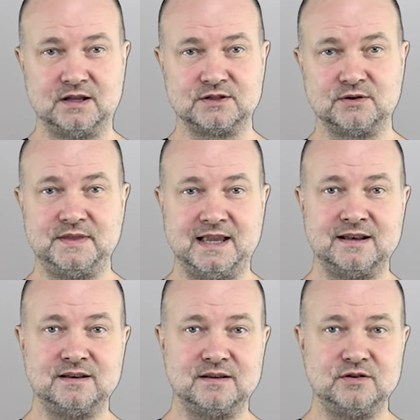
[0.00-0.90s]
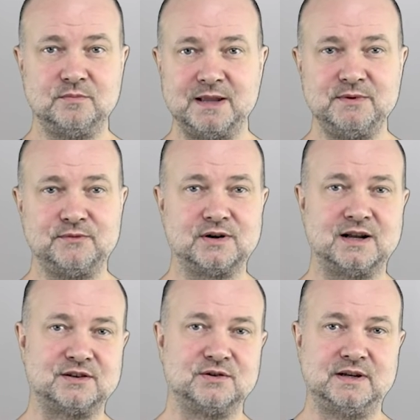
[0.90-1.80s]
So in the end, you maybe
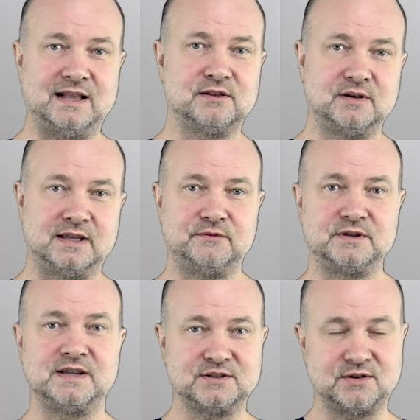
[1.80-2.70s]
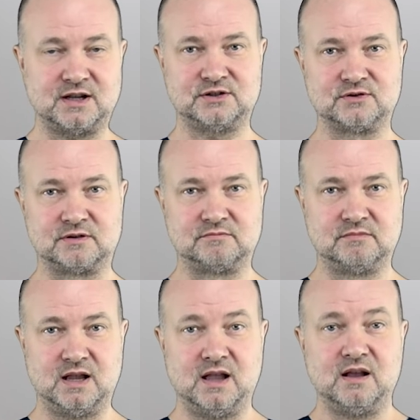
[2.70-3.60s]
forgot to calculate for testosterone,
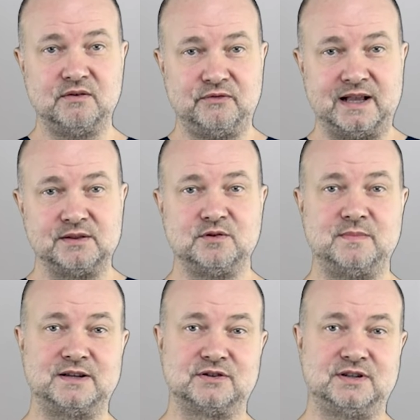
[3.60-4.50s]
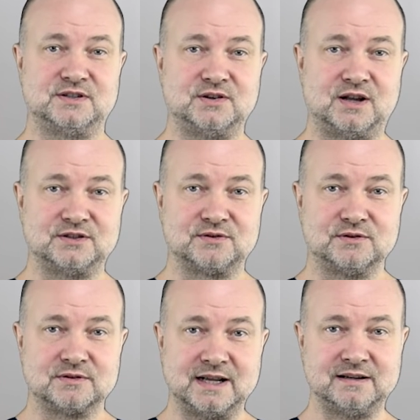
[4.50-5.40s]
failed to measure
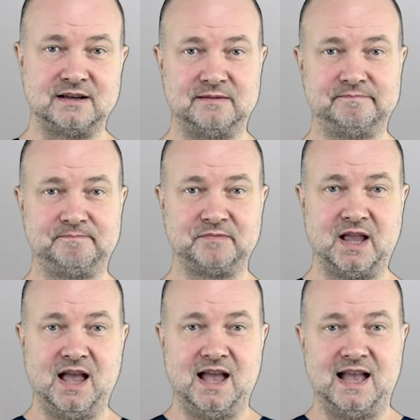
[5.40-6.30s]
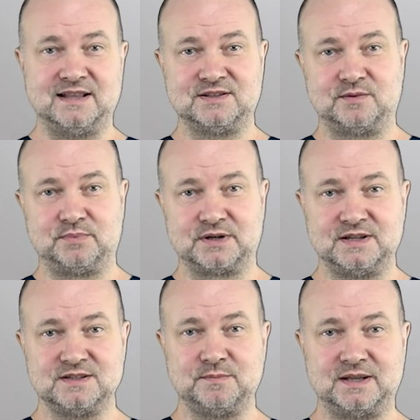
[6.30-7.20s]
testosterone correctly, had some
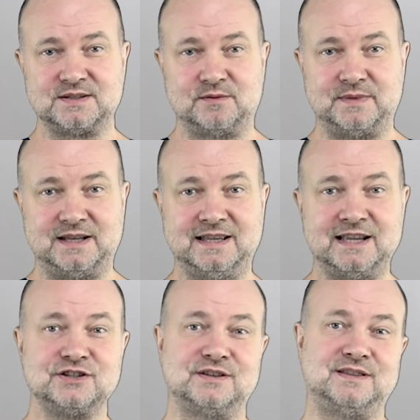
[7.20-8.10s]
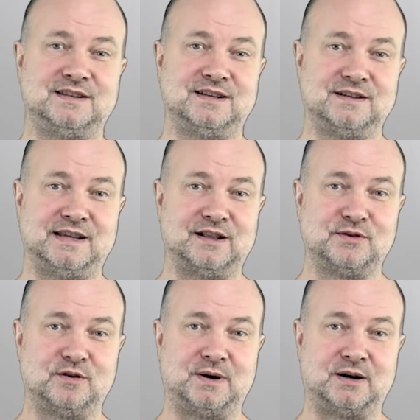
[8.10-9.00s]
participants on medication they didn't tell
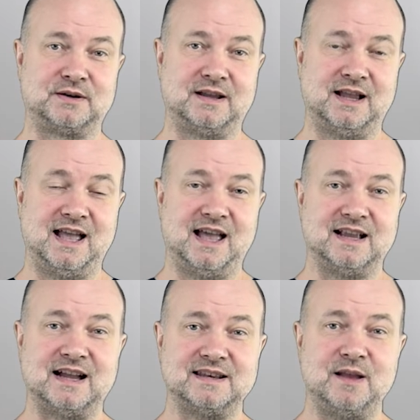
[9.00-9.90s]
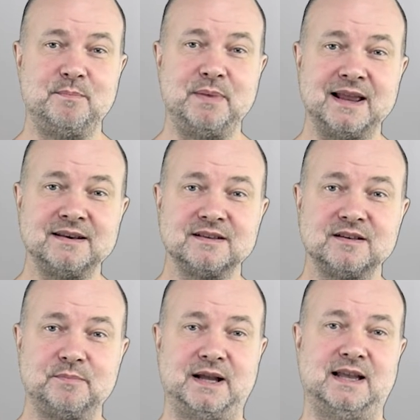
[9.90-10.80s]
you about, got
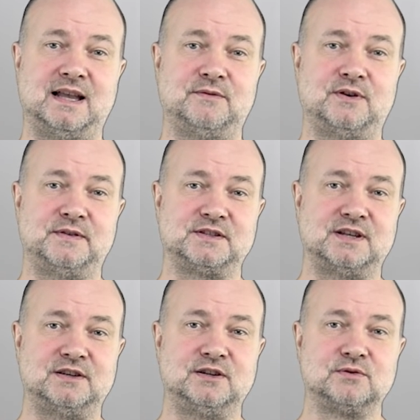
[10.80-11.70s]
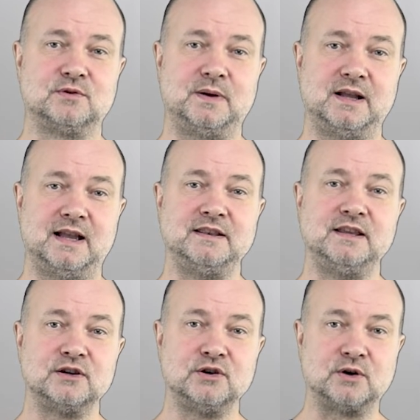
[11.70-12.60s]
abandoned by half of the study group, and
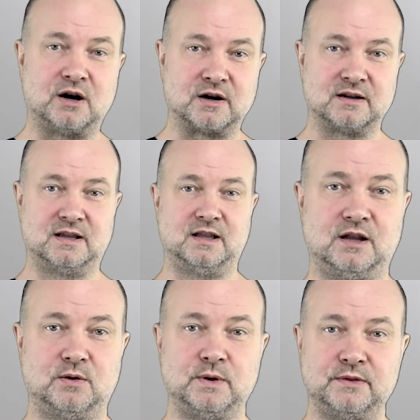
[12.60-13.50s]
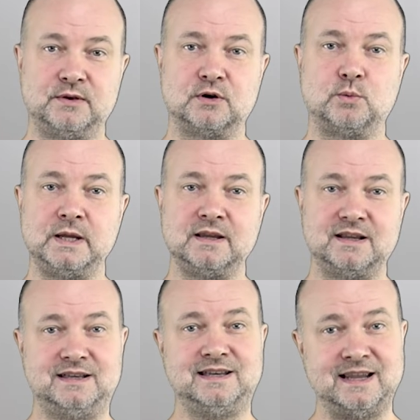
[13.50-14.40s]
here you are with your
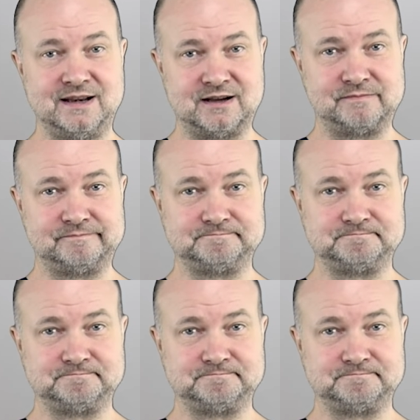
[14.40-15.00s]
weak data.